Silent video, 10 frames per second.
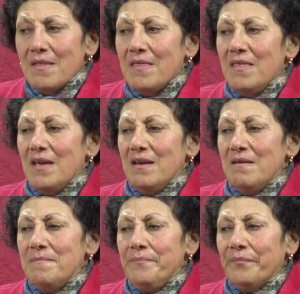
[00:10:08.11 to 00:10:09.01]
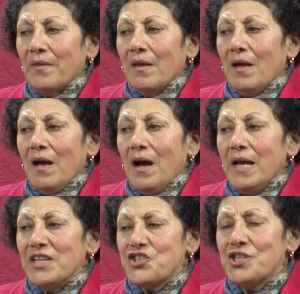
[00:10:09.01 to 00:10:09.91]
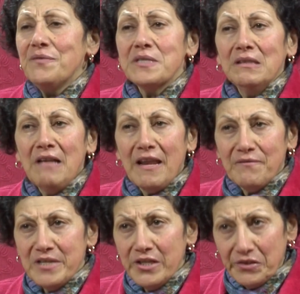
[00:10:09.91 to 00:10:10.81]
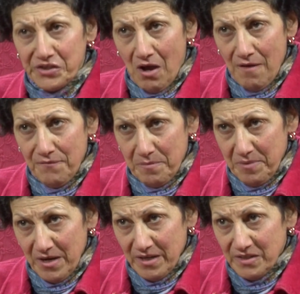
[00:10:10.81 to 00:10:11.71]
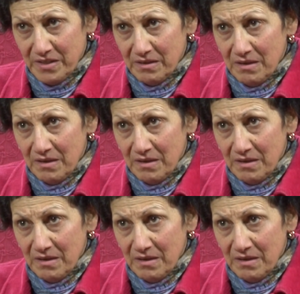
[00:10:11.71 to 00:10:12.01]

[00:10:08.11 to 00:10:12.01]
then it shifts a lot of guilt off the parent,